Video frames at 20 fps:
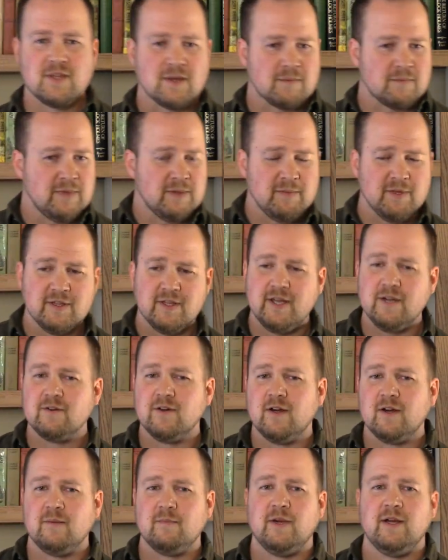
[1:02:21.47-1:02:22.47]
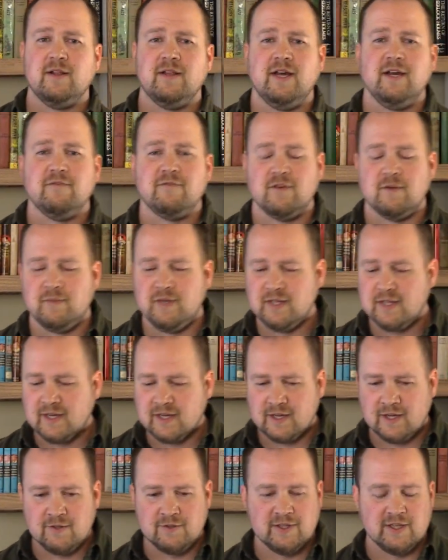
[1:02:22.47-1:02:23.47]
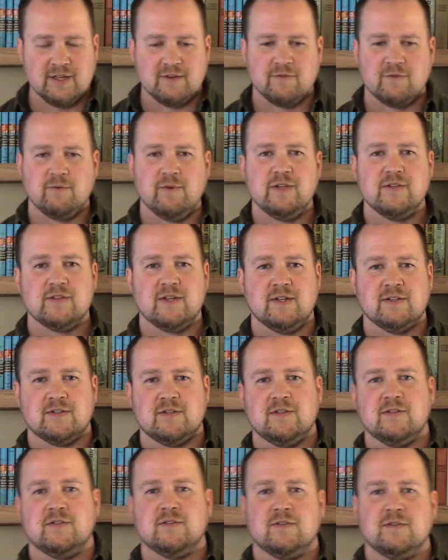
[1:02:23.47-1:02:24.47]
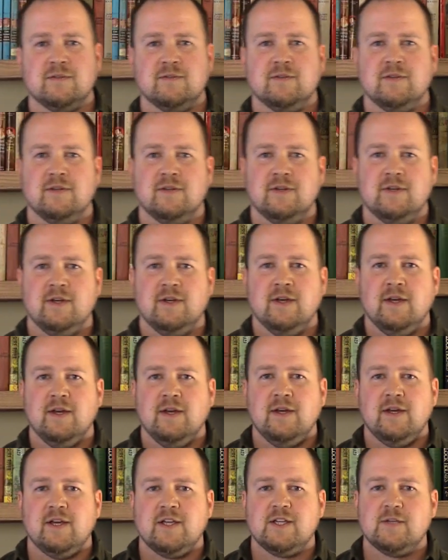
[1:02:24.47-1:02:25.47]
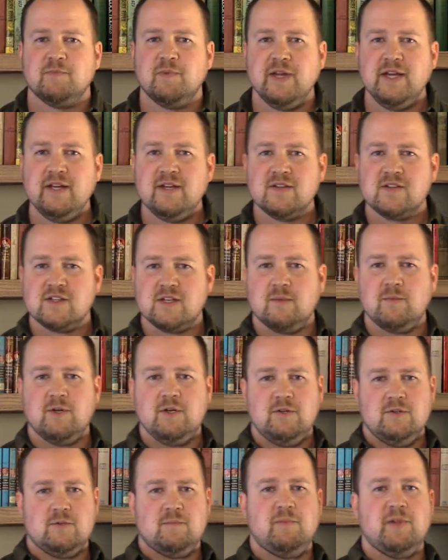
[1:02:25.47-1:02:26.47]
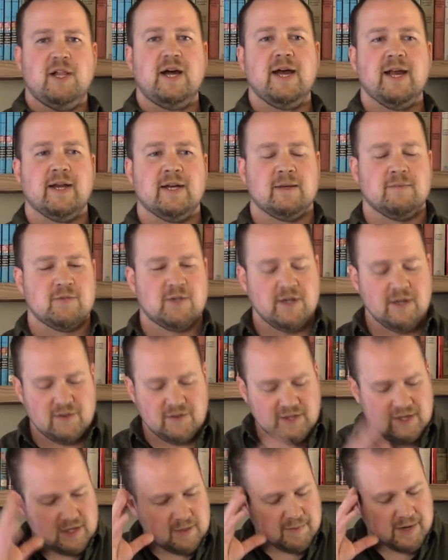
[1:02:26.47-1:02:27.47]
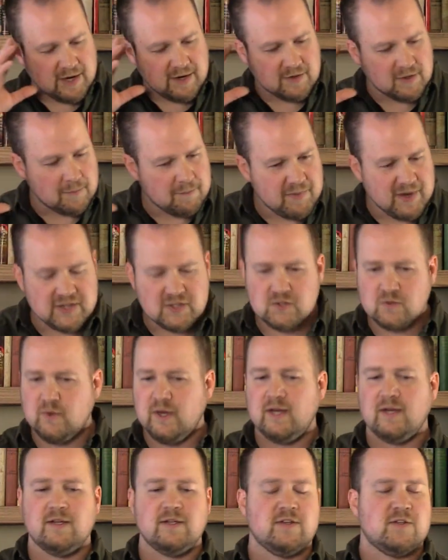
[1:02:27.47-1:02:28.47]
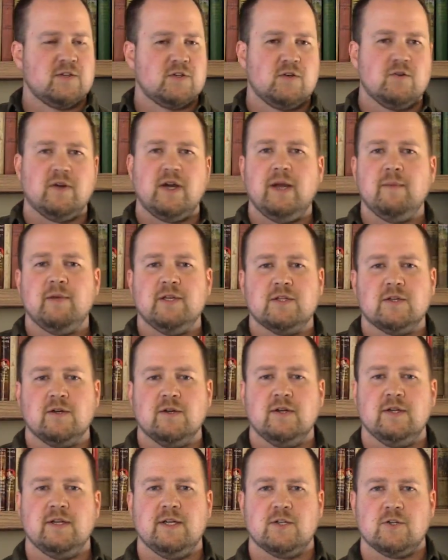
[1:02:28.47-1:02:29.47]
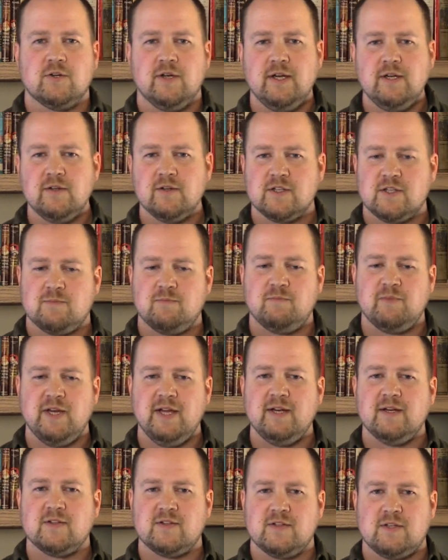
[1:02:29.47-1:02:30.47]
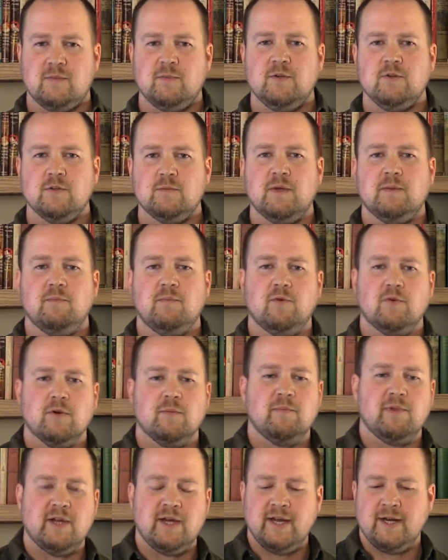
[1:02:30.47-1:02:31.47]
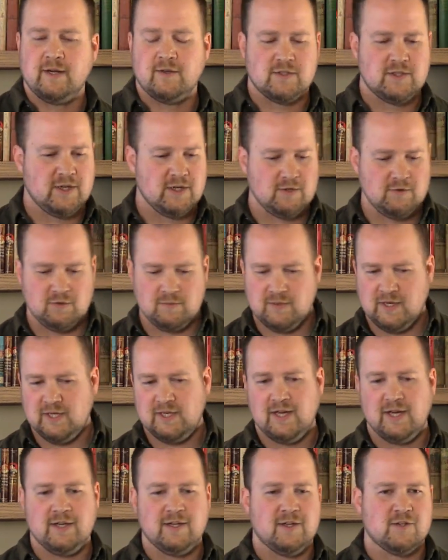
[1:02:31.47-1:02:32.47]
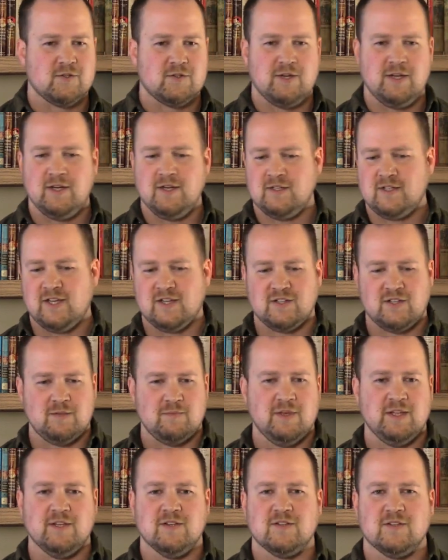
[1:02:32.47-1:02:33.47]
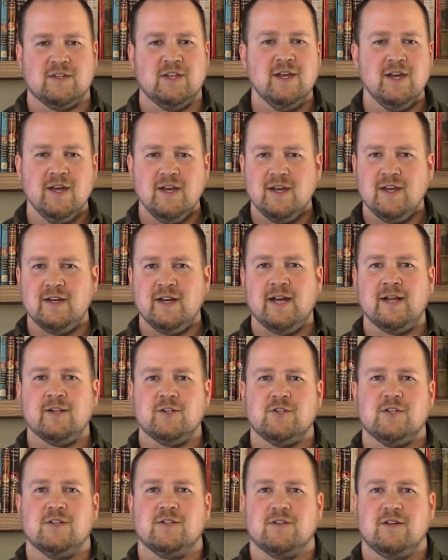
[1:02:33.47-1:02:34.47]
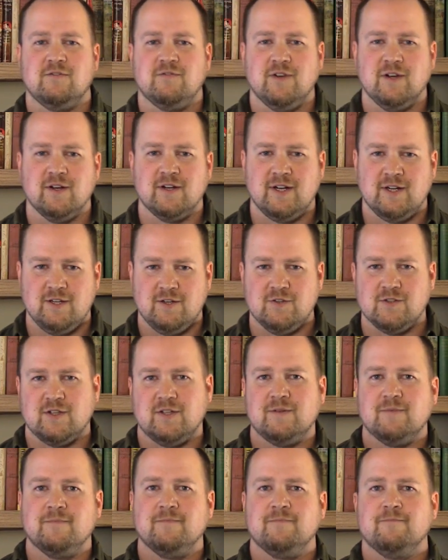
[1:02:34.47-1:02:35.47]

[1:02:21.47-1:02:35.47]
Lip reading: Maybe later on in my life, it'll be like I only have 3 senses. Explain to someone who's blind. I'm trying to think about the best way to describe eternity. Trying to explain to someone who's been born blind. I was talking with my dad yesterday, and he texted me this analogy, so I figured I'd use it.